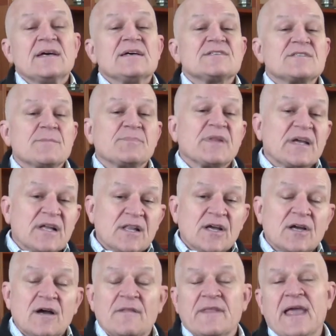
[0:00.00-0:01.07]
simply
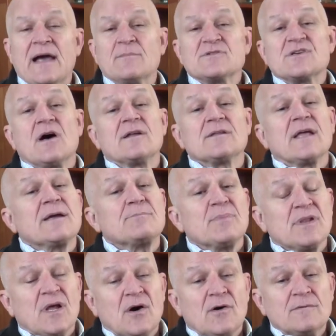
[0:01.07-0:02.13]
click on the Amazon link
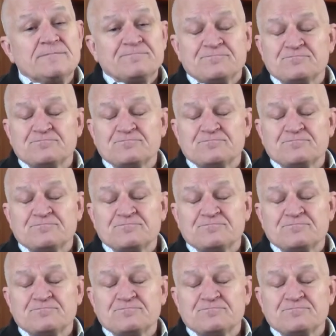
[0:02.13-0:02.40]
below.